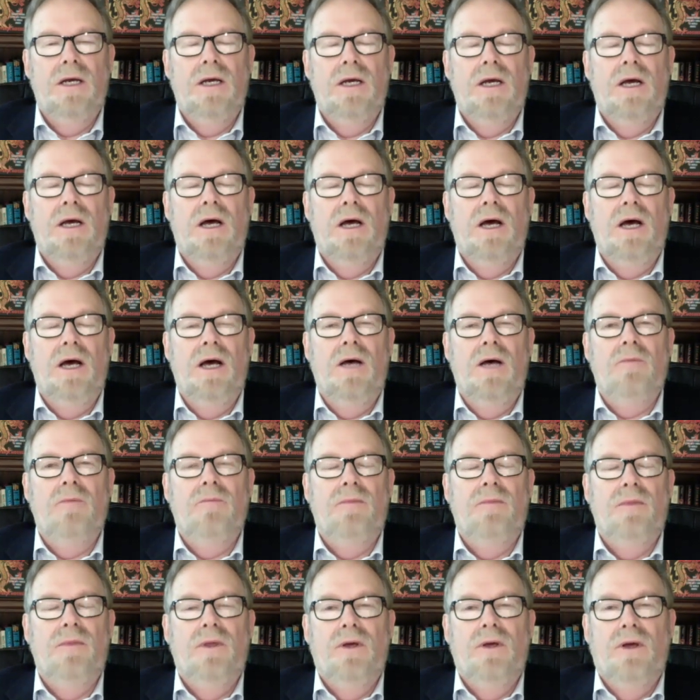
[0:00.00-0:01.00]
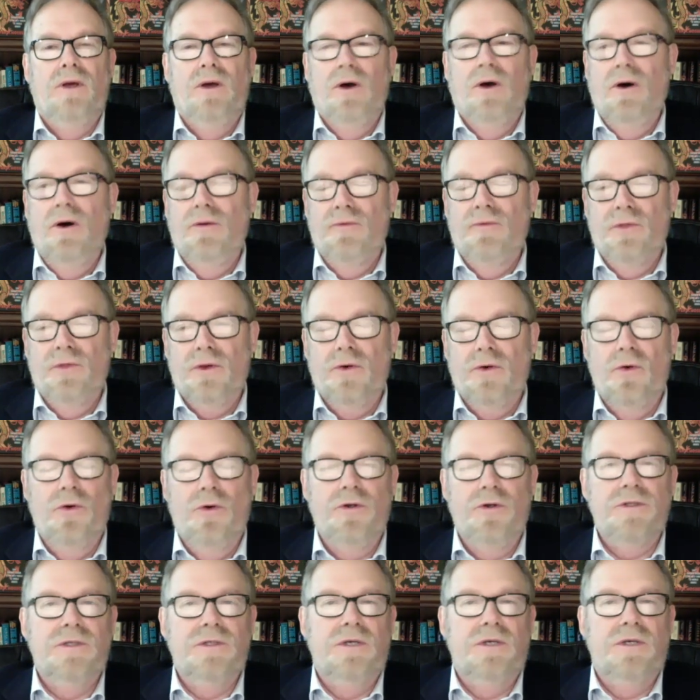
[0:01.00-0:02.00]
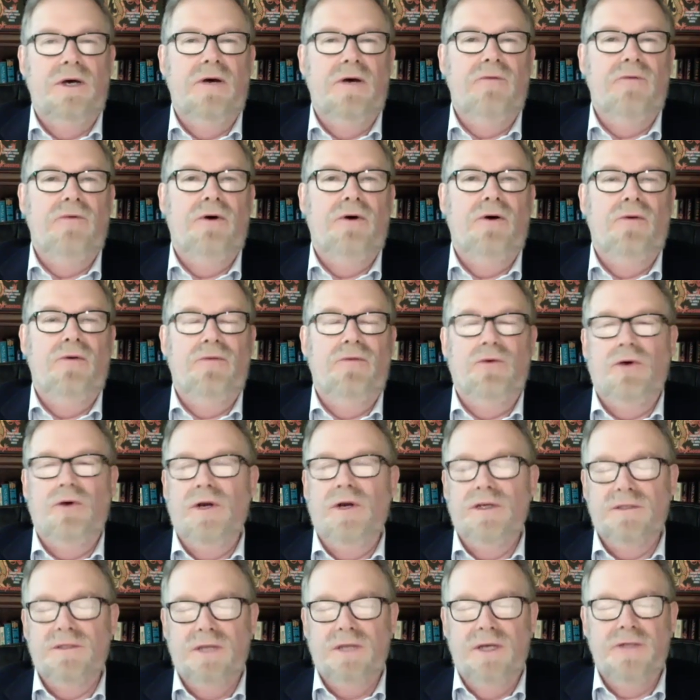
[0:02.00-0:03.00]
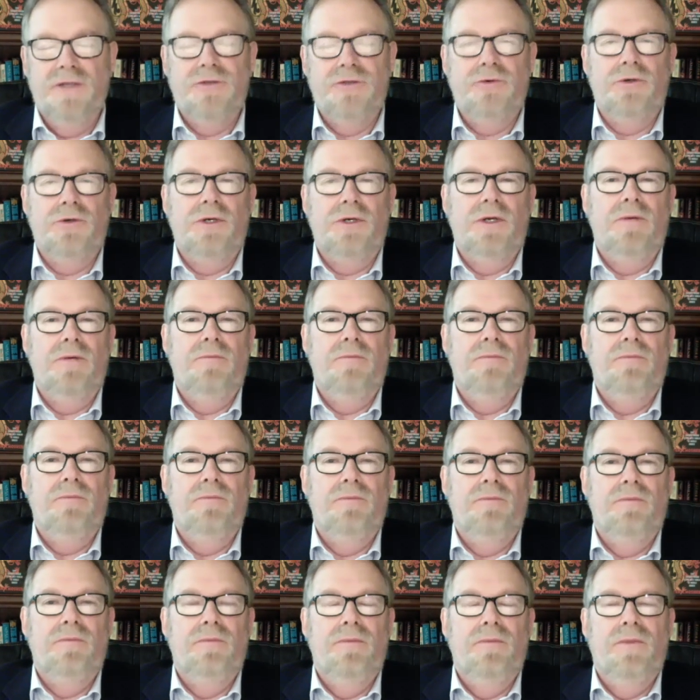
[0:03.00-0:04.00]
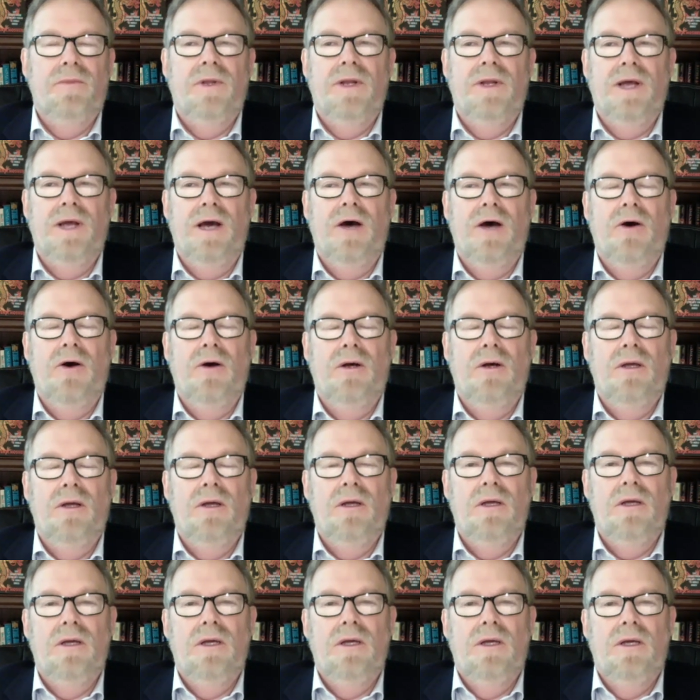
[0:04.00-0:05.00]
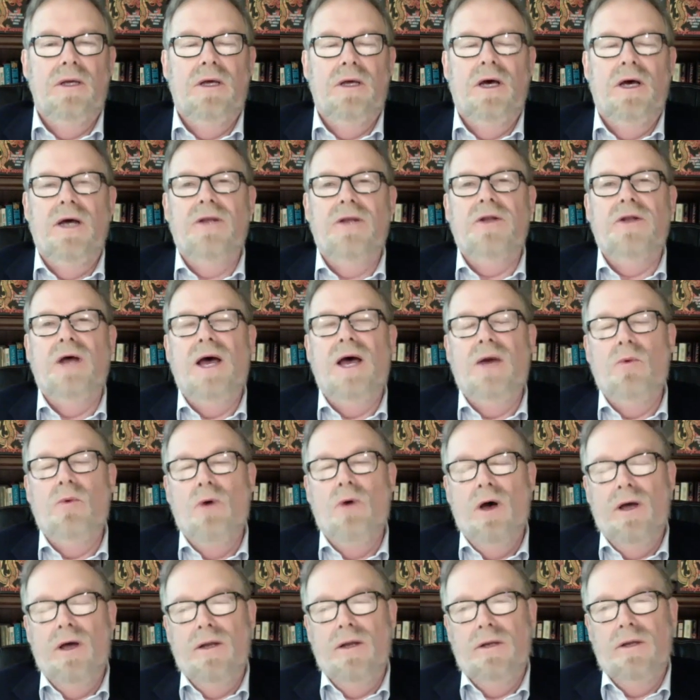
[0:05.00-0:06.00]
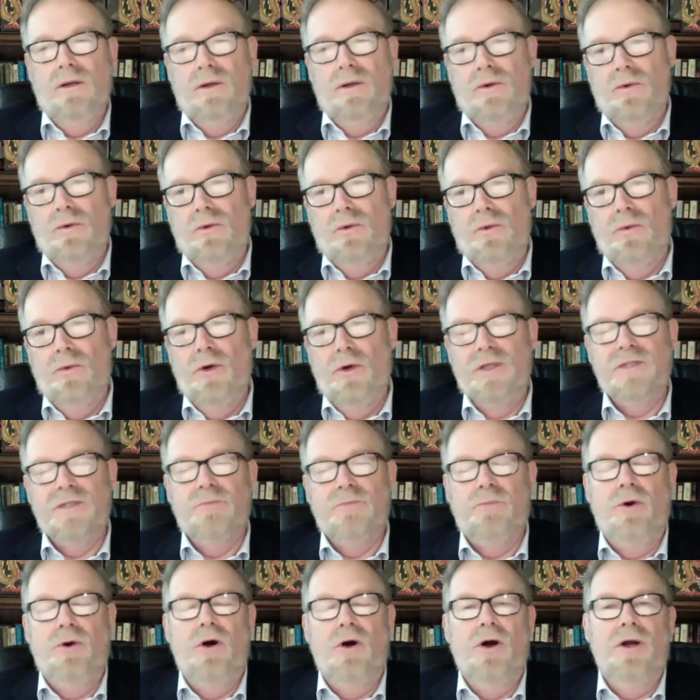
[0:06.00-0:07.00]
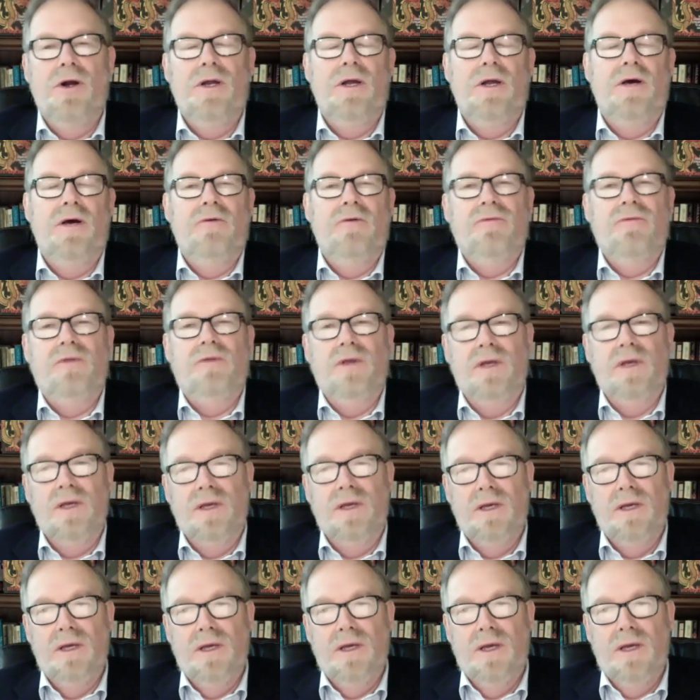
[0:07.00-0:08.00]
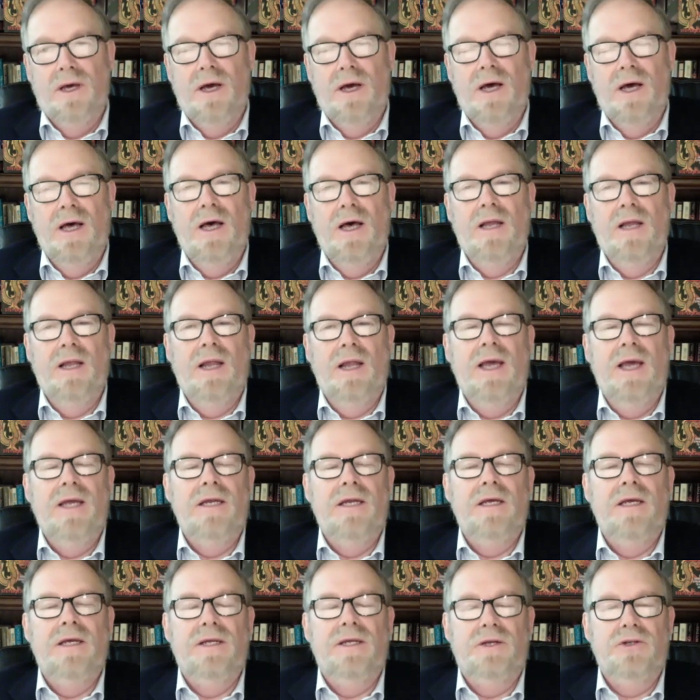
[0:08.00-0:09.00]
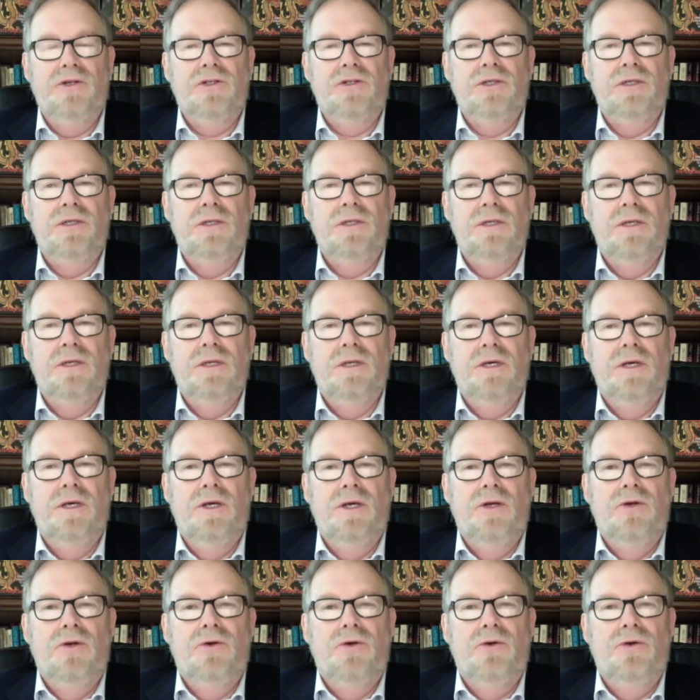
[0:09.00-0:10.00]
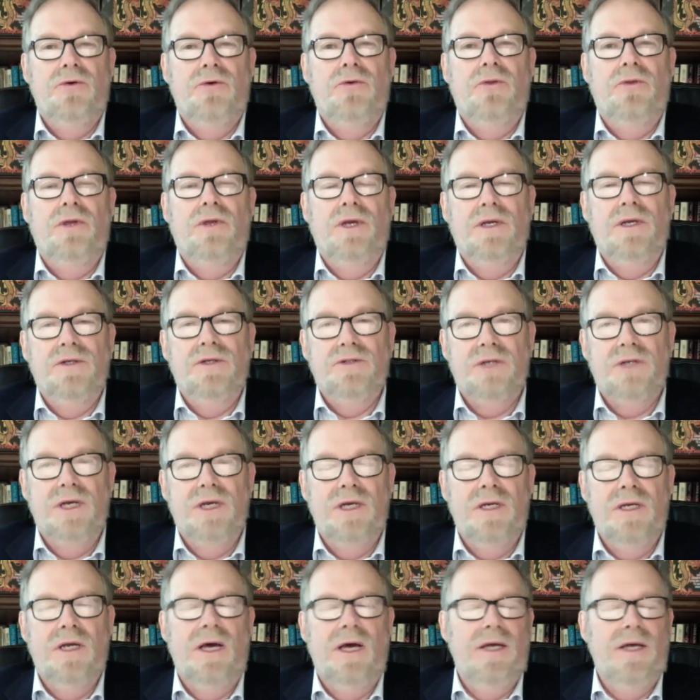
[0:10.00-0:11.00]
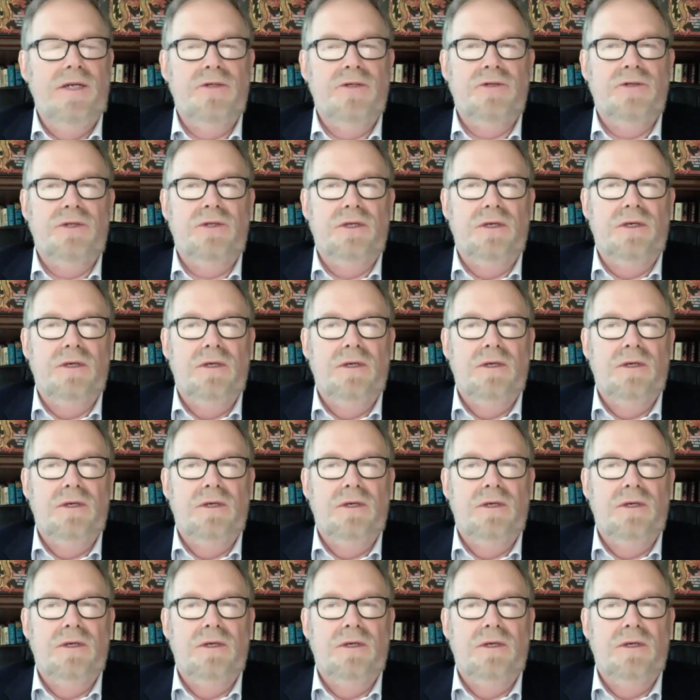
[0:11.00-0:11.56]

over the course of over a century now. Taiwan was part of a late addition to the Qing dynasty,